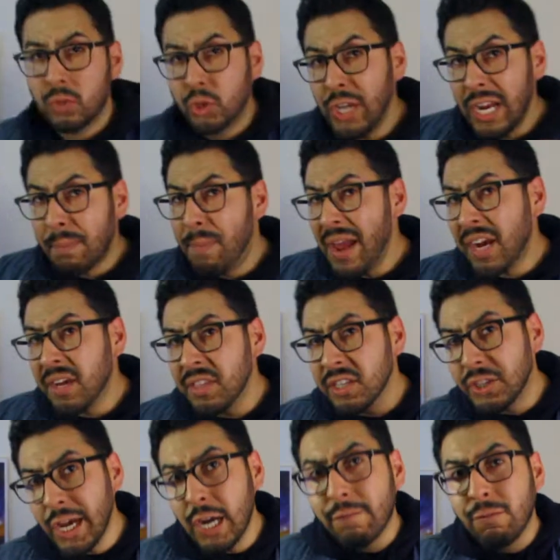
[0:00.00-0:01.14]
Check back on the
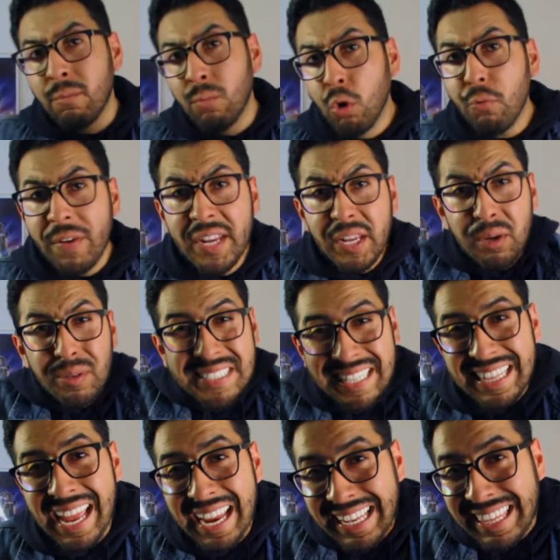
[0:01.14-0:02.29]
channel for more videos
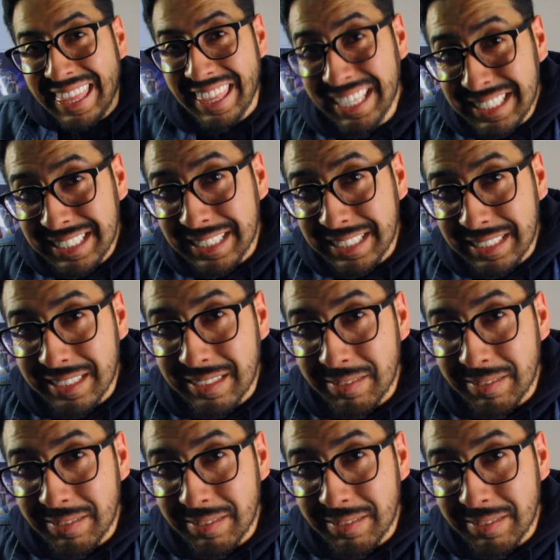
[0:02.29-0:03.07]
like this.